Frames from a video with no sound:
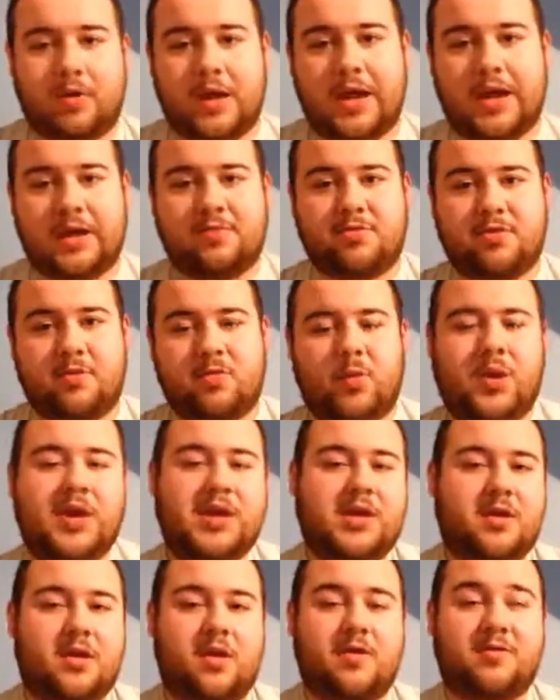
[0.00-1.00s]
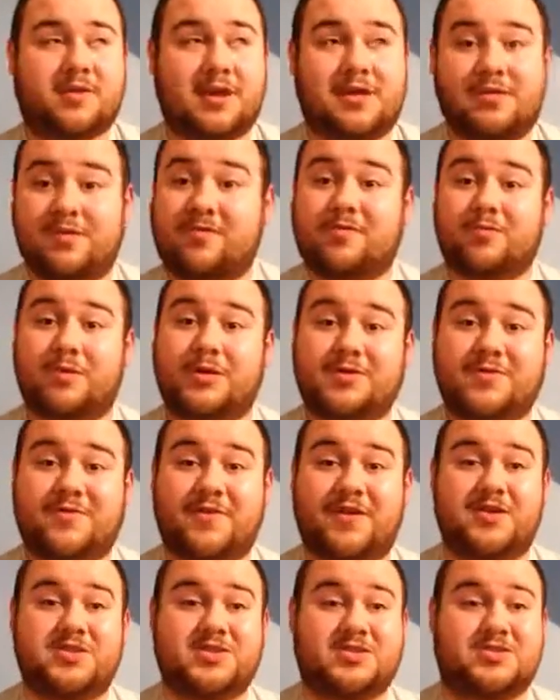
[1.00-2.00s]
in the Switch
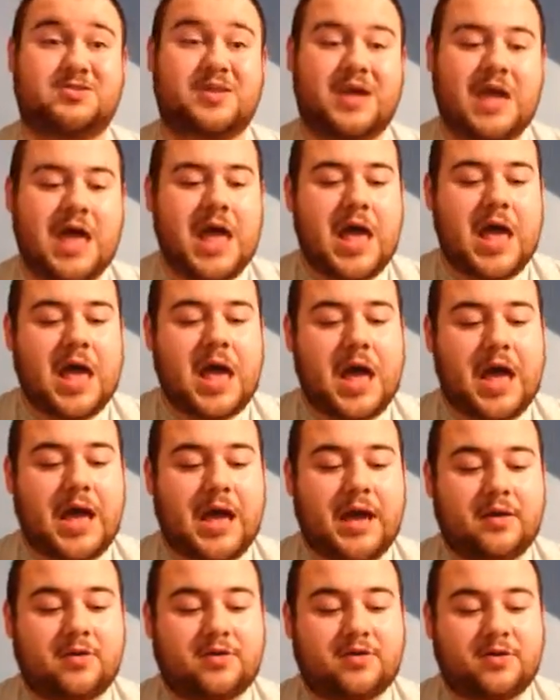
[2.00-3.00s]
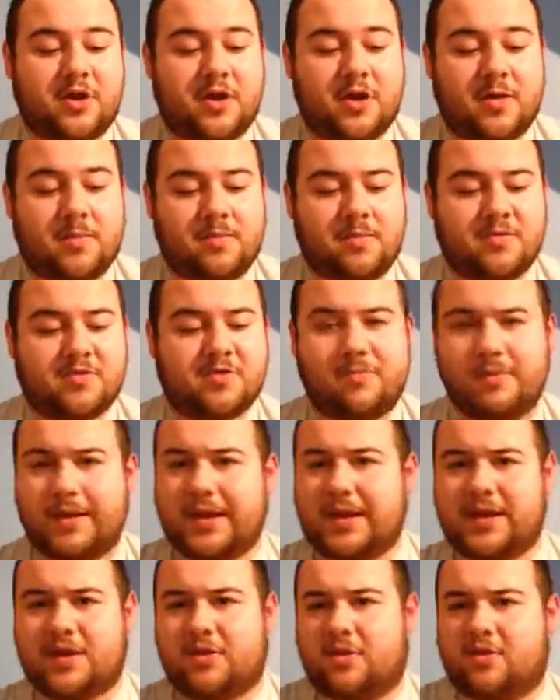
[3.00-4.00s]
version, and there's gonna
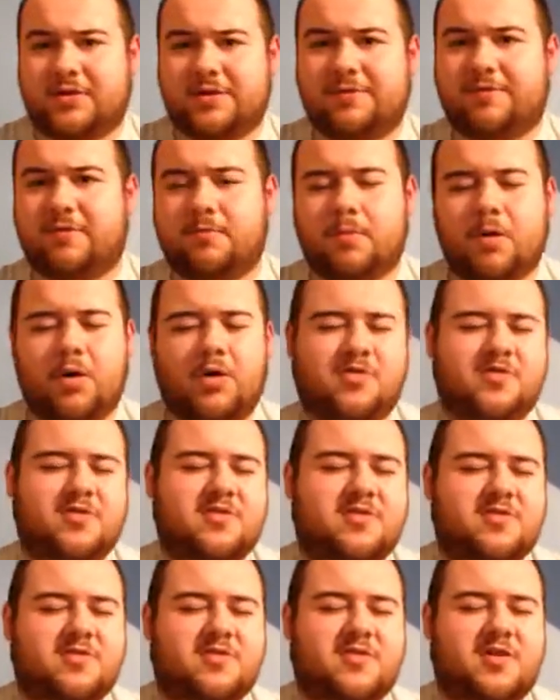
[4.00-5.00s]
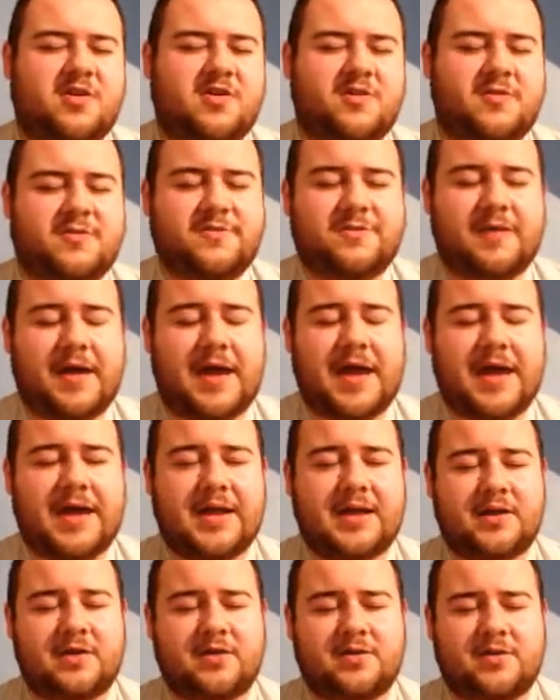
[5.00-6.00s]
be different modes and stuff,
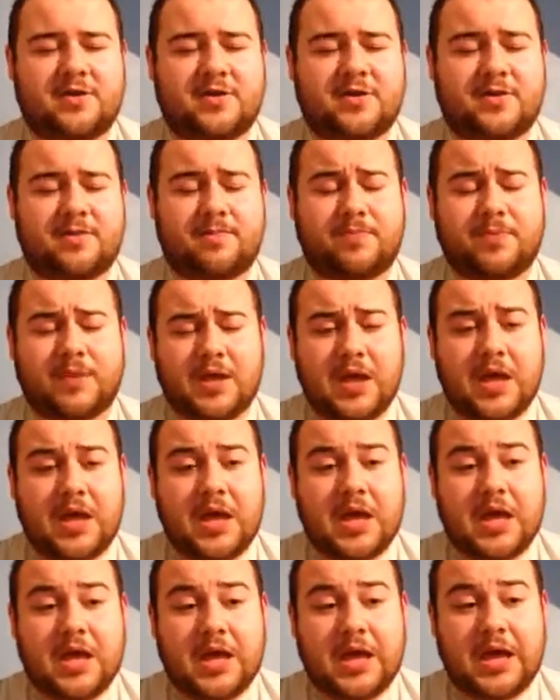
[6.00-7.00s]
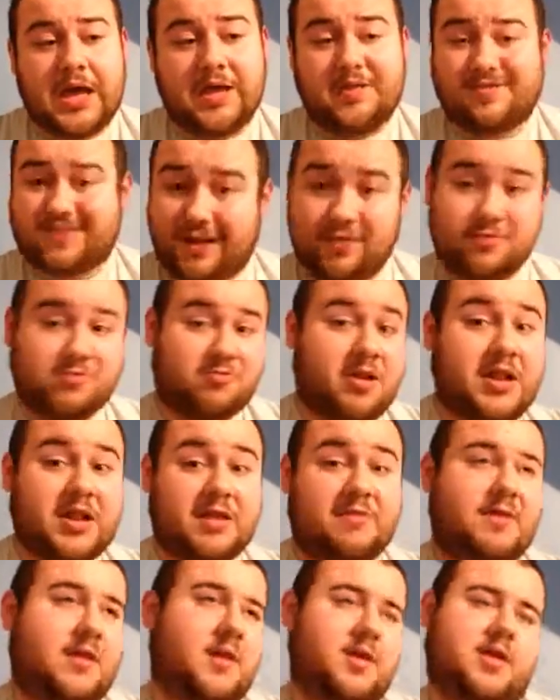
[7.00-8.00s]
and it sounds
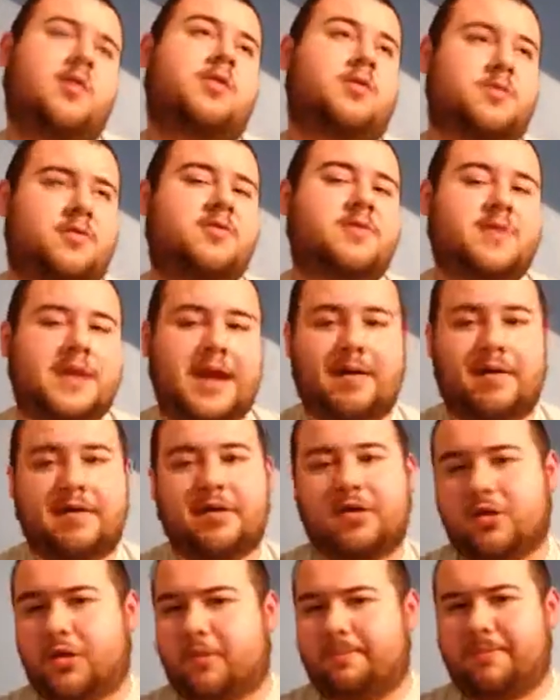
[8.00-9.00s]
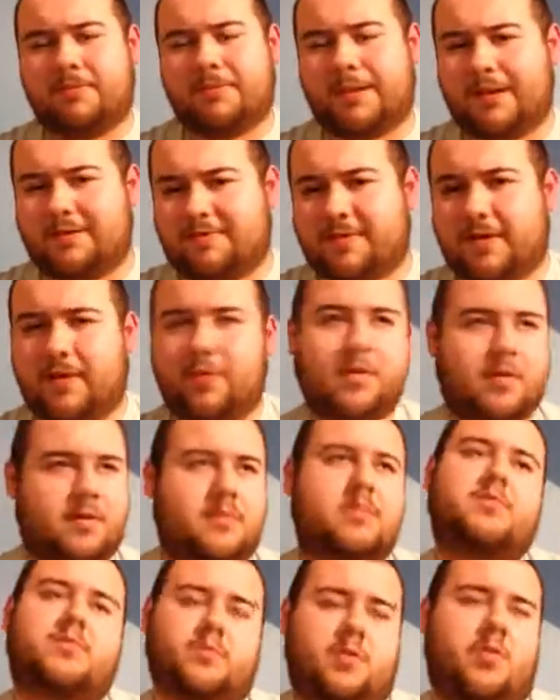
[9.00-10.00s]
really, really good. Now I know a lot of people might think,
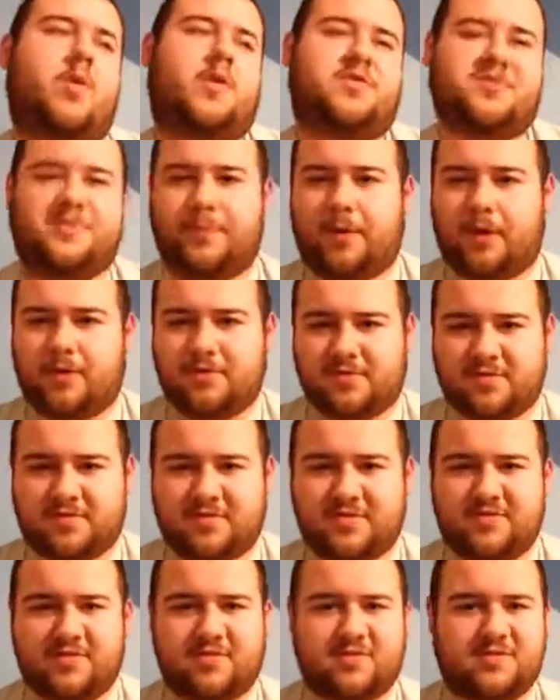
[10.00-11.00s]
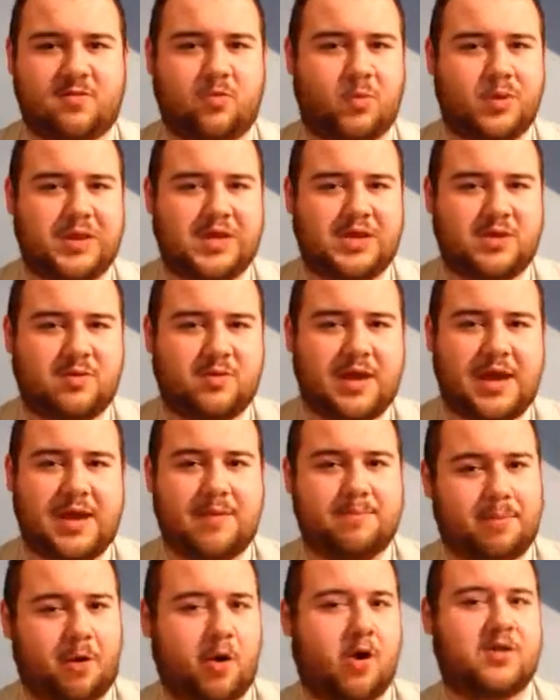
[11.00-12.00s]
well, what's the point? This is just a Wii U
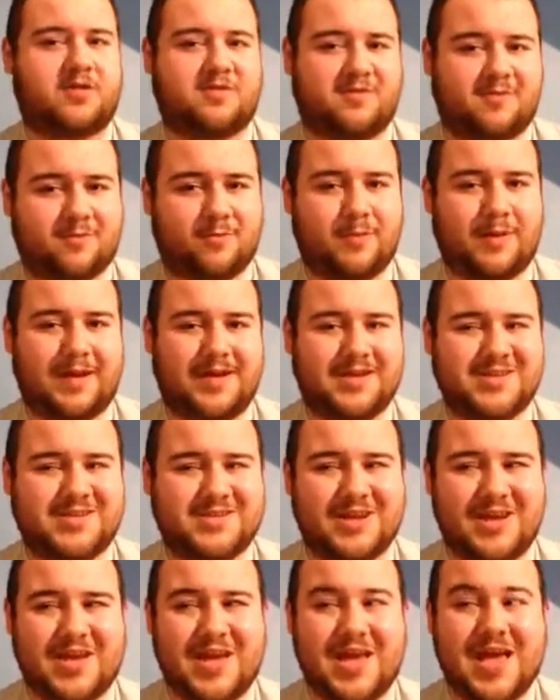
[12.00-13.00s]
game ported to the Switch,